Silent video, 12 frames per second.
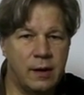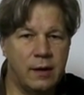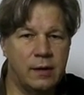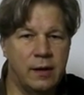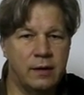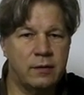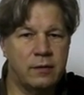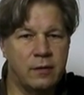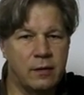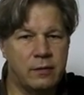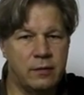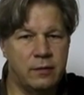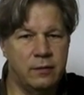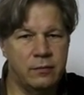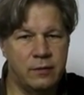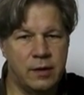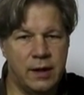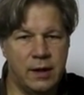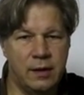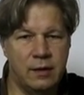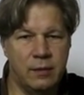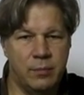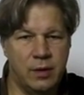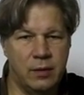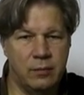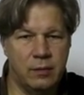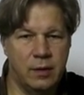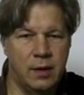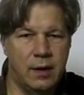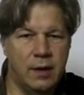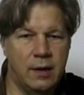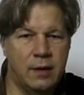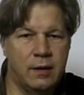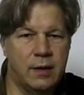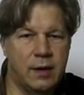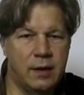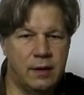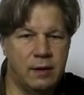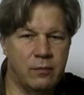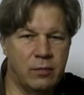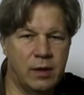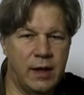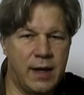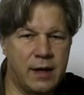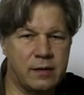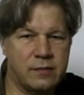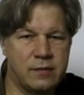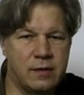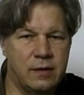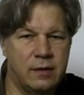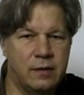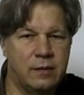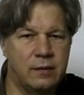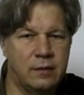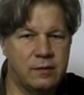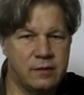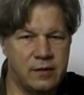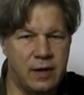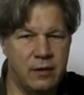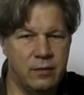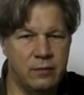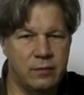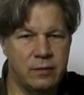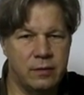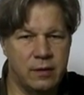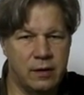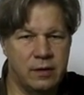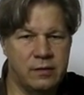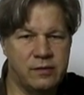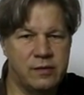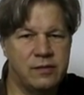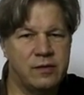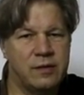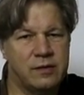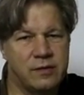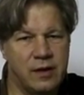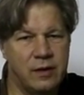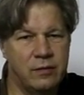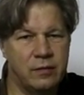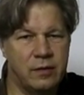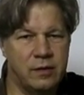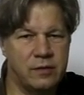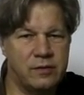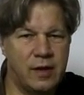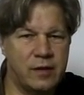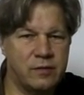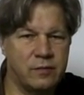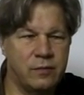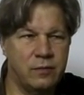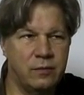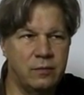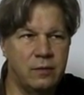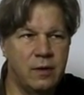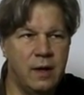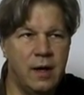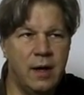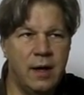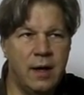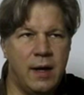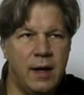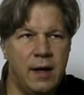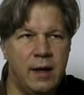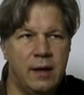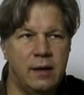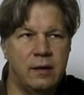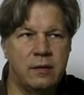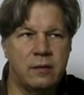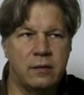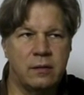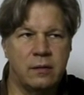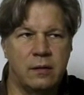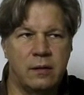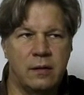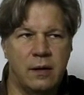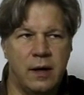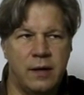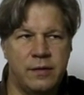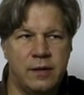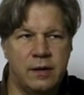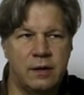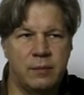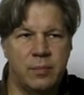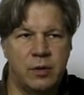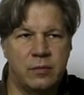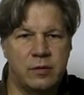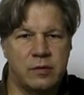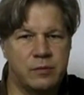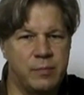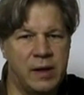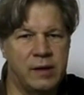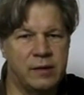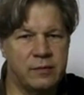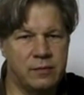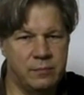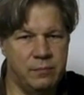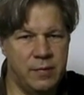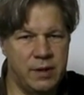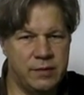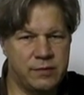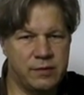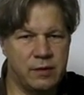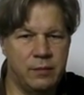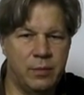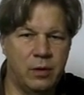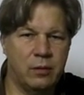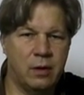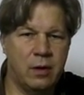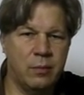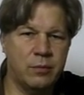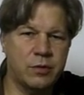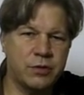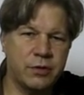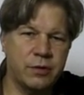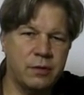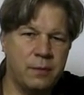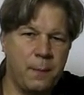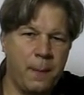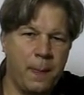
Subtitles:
I'd like to talk to you today about getting a relaxed sound, a consistent sound on the saxophone, and I think about dispelling some myths about embouchure